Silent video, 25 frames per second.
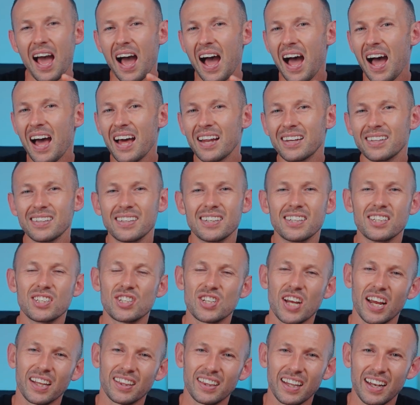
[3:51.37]
and
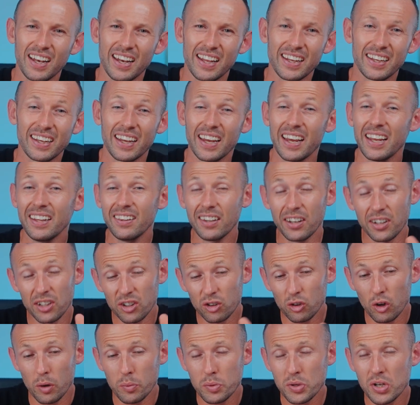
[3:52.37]
check the link in the
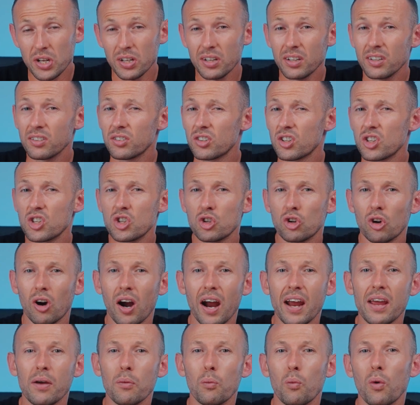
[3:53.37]
description to
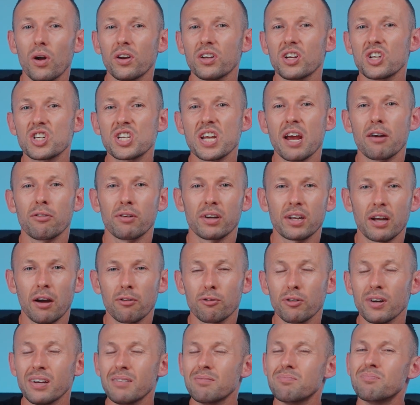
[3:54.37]
try Wondershare
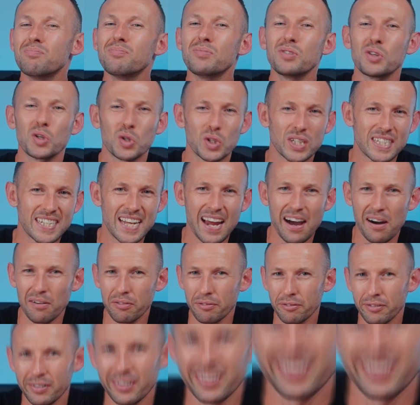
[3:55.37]
Recoverit yourself.